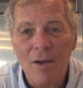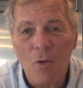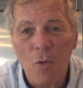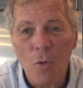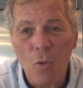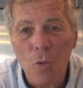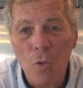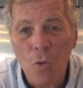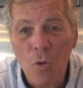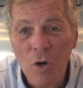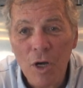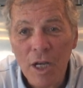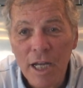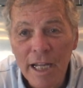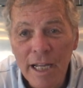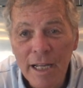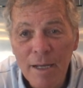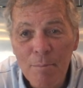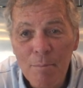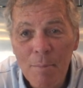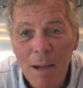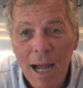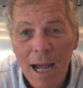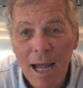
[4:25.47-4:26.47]

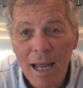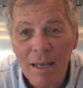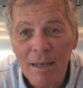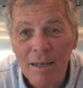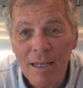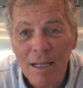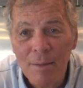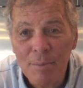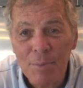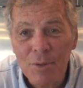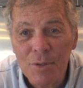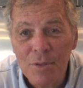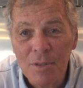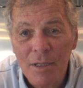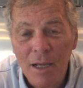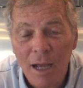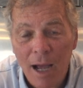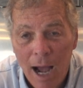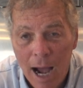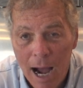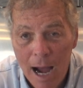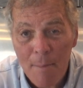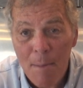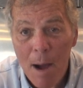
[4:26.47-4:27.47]
Read my lips.
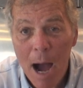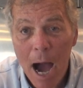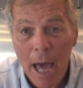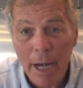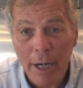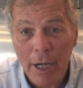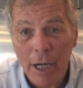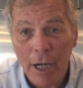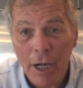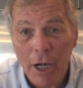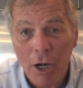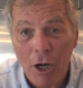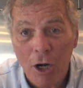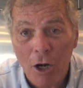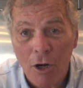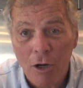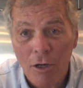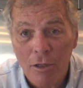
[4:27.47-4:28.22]
I'm out of here.